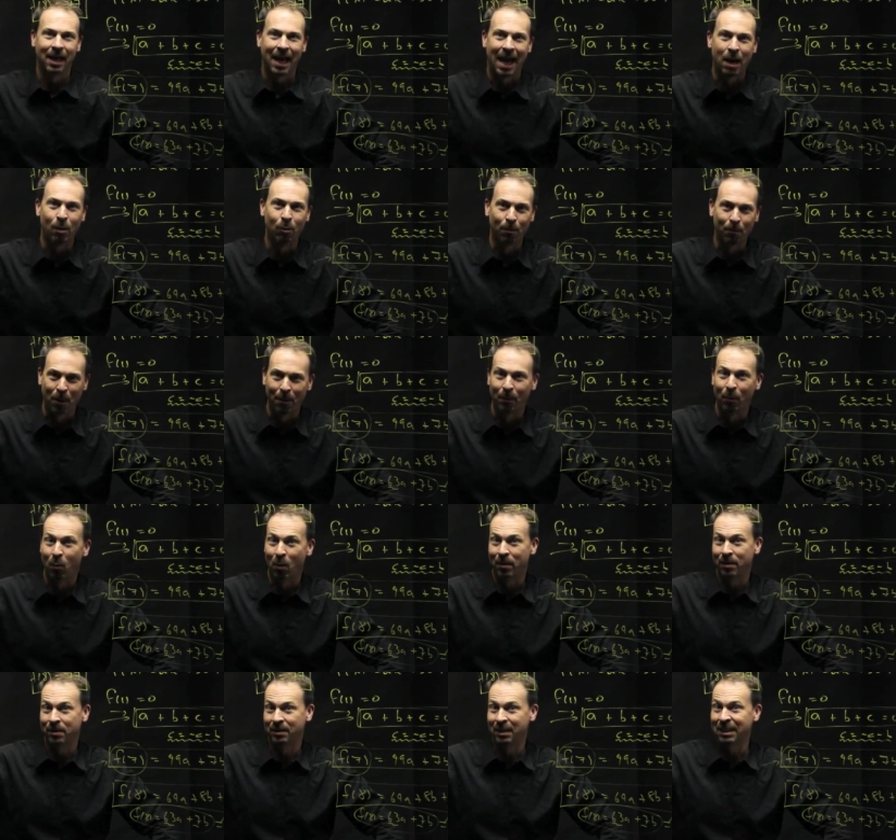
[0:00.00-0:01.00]
I will pop
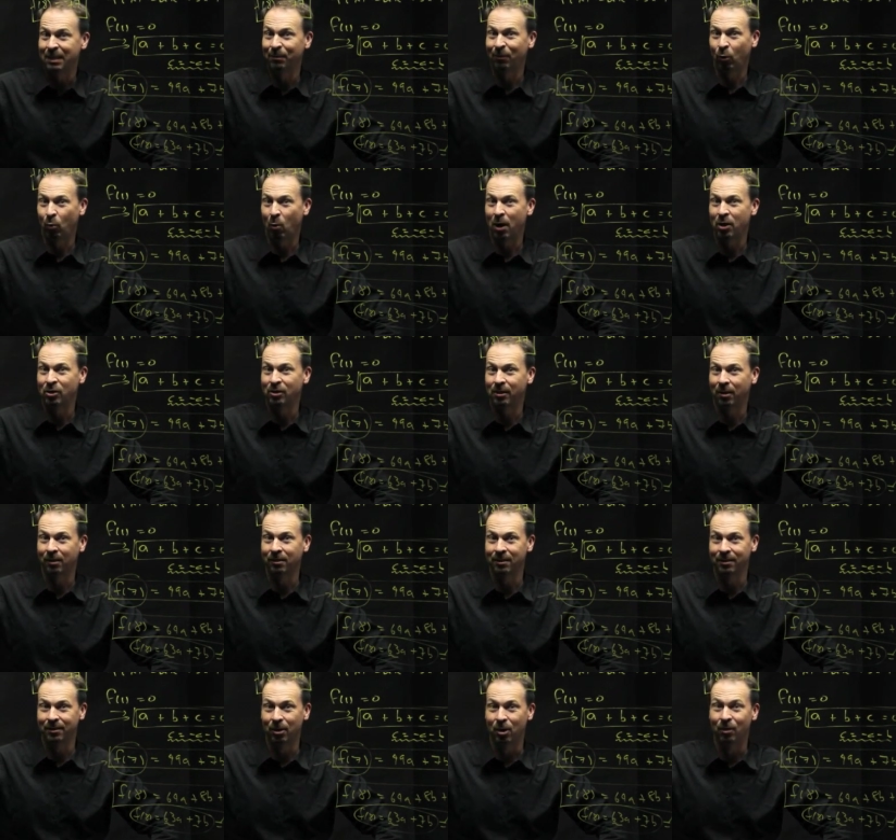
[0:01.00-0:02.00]
up a system of equations I
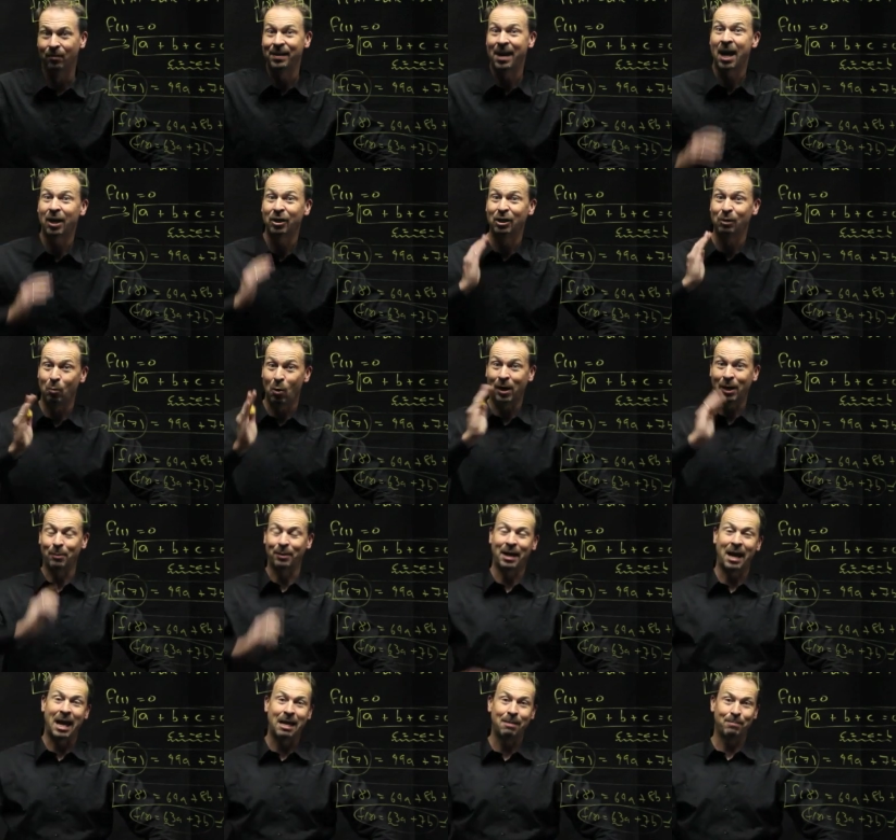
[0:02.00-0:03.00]
can solve and actually work out
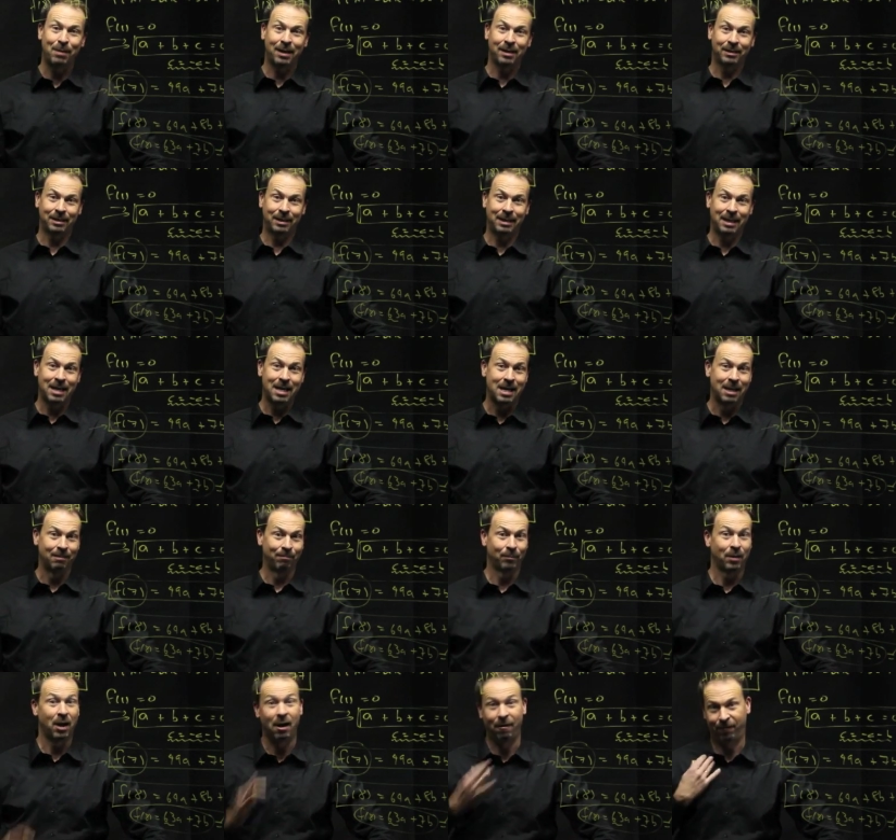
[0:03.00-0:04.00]
what A, B, and C are.
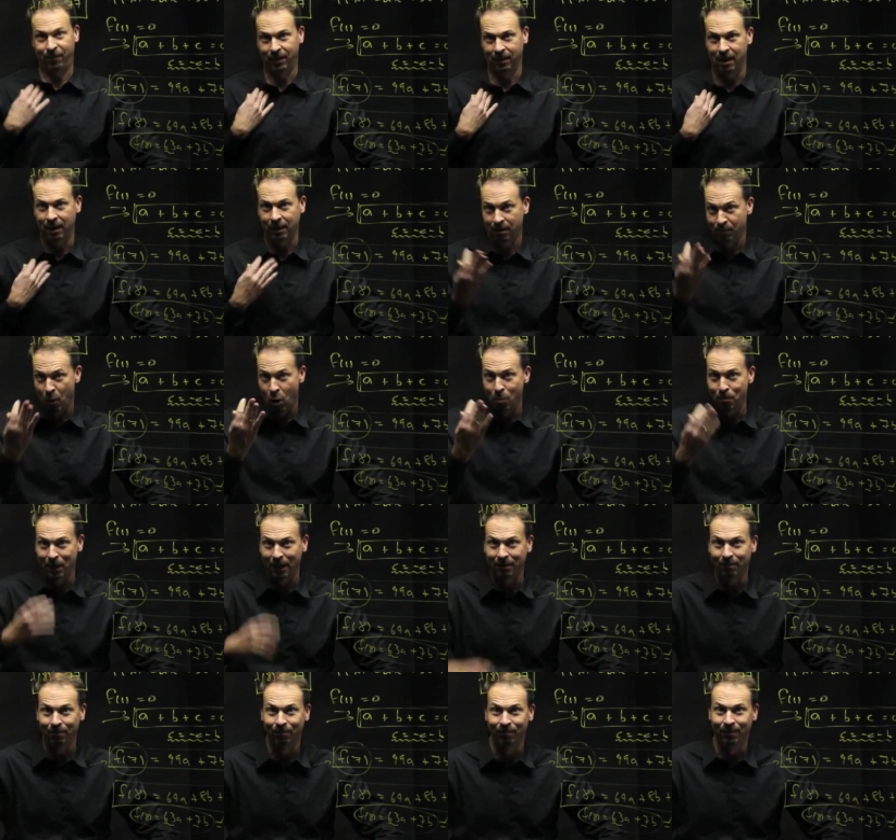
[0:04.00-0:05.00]
I feel like I'm
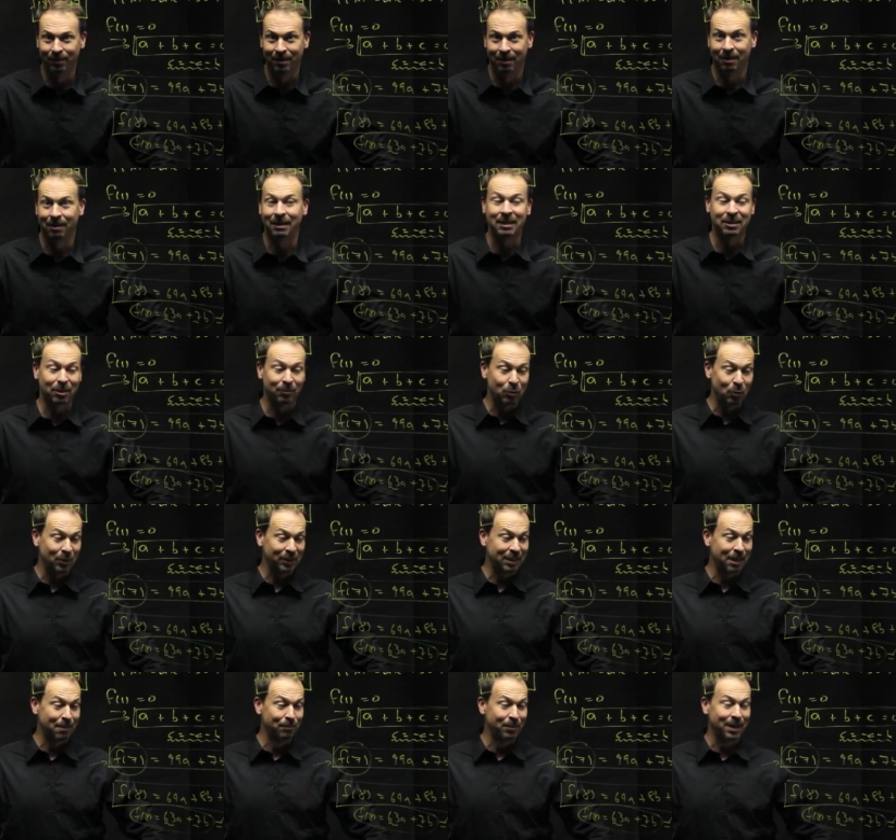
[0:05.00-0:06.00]
hoping. At least I'm doing
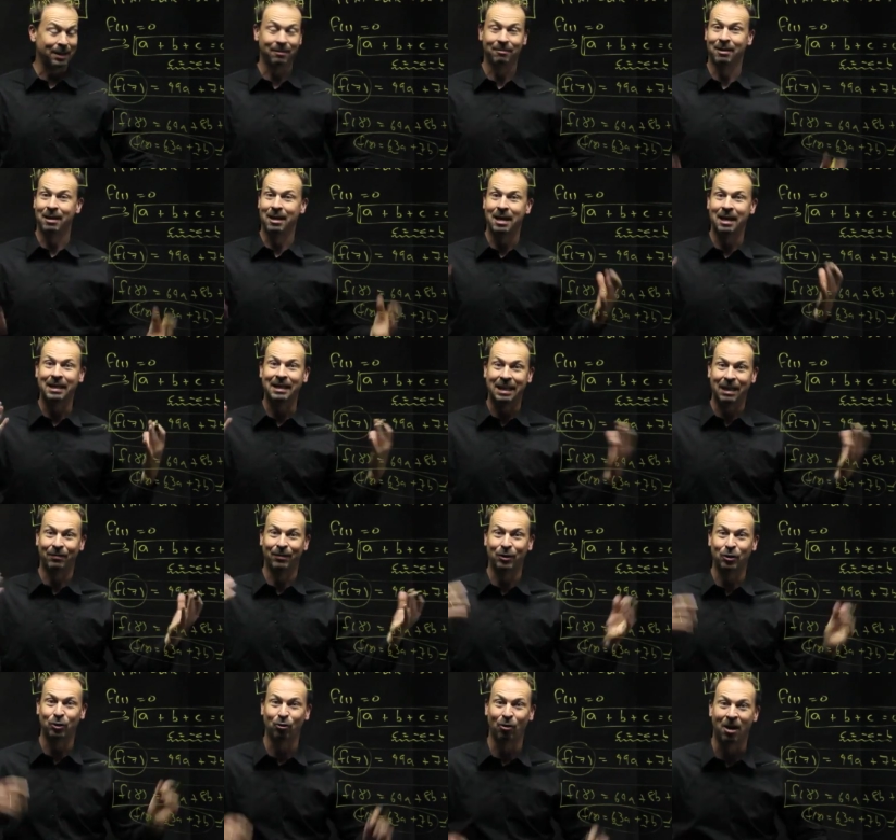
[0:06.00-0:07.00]
something. Give
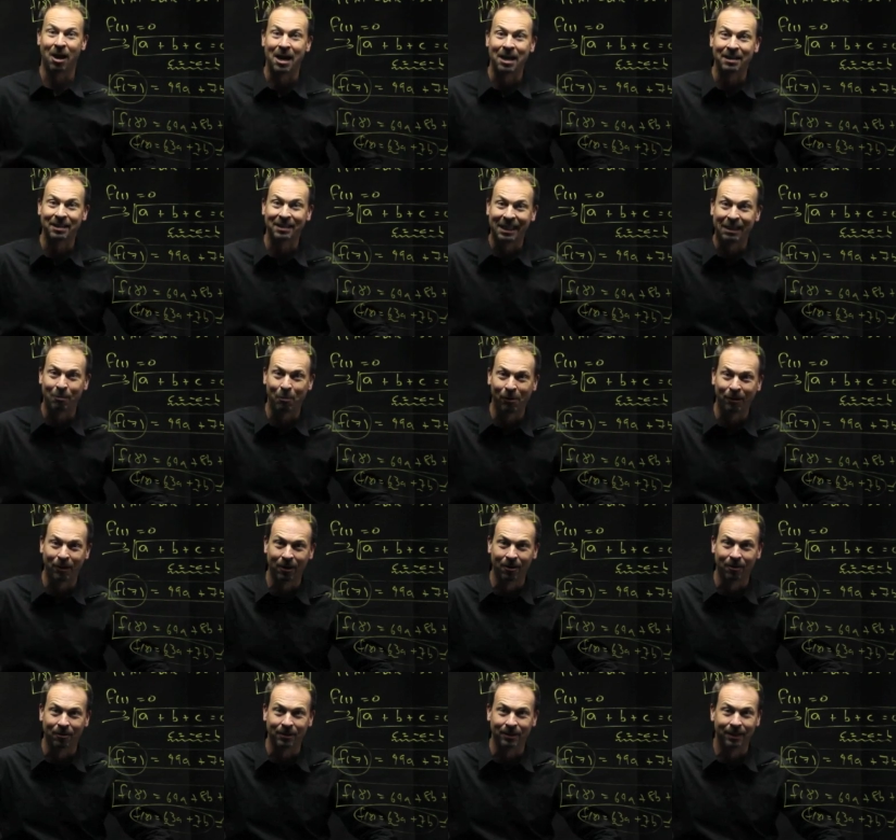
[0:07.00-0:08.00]
it a try. See where it
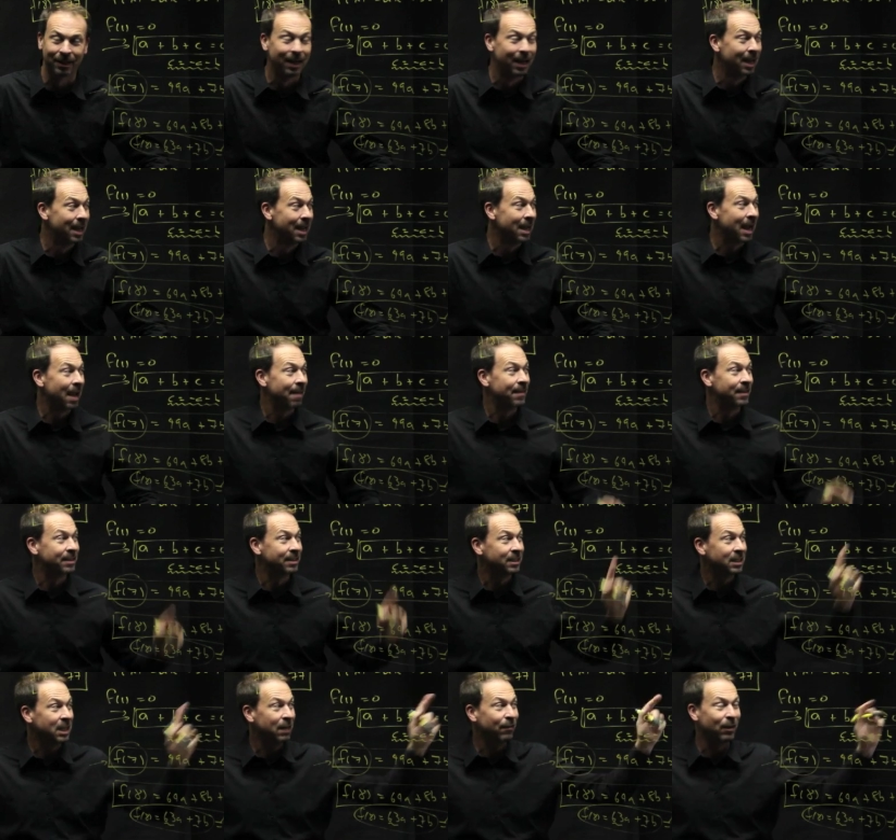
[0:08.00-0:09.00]
goes. And then
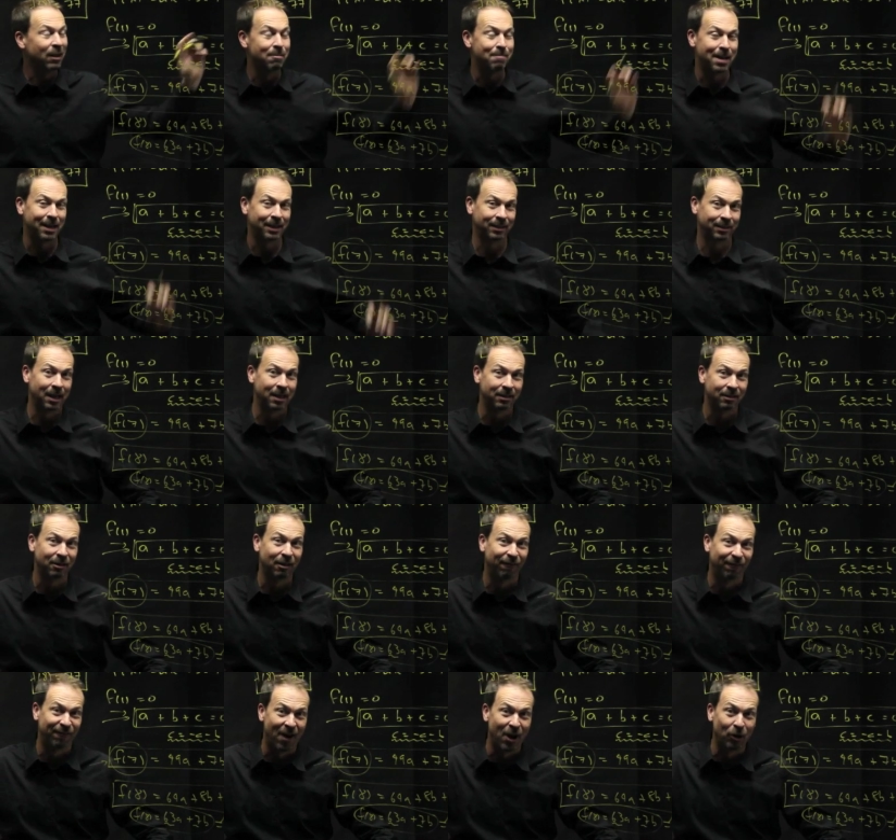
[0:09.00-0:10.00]
see if it can make sense of
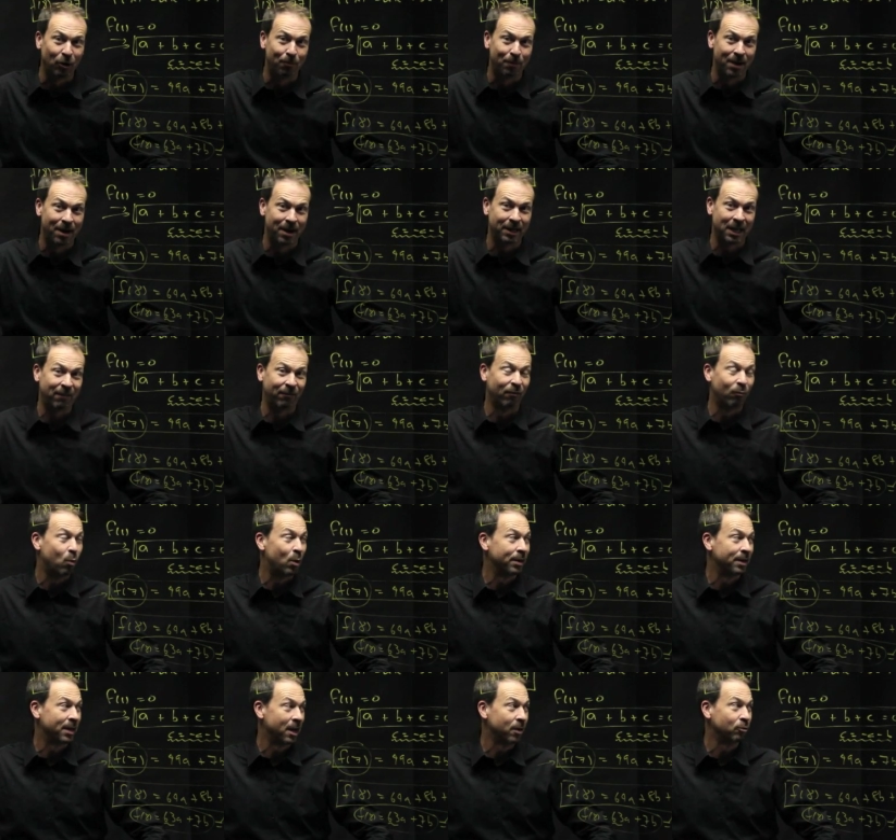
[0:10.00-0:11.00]
the final part, f of
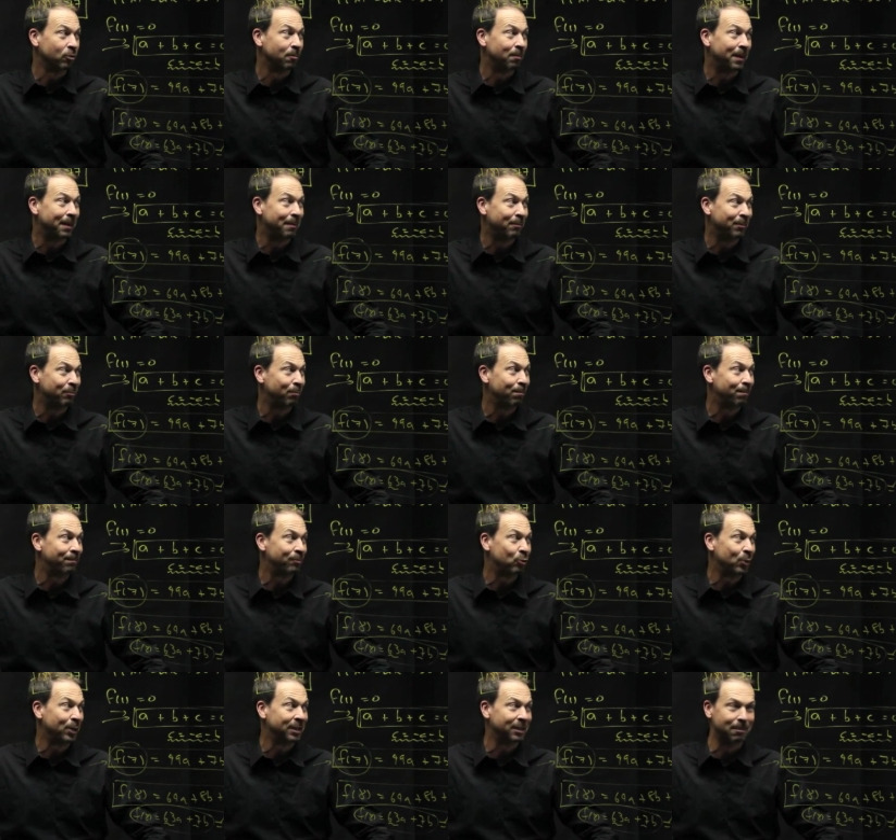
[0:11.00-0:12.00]
100 being
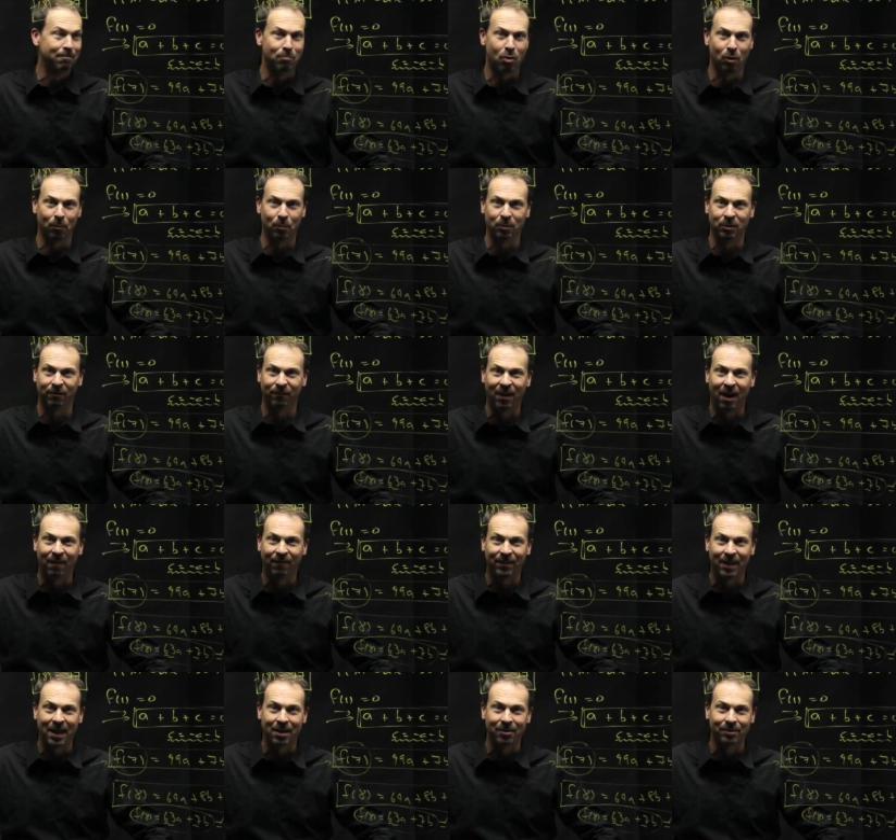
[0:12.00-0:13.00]
between some multiples of
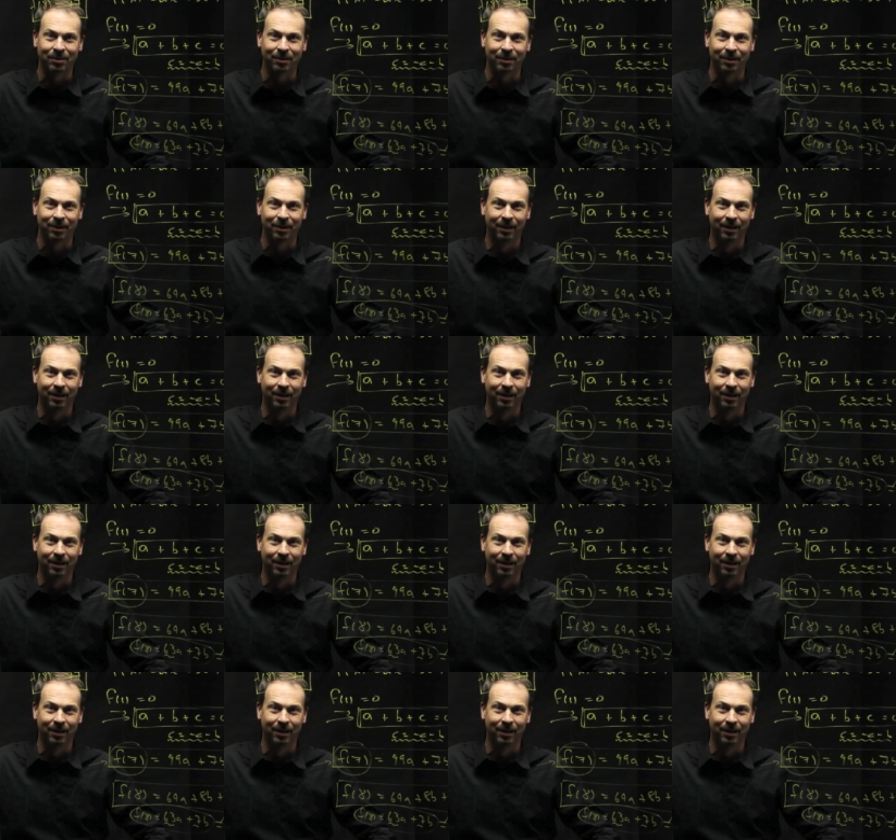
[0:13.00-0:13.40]
5,000.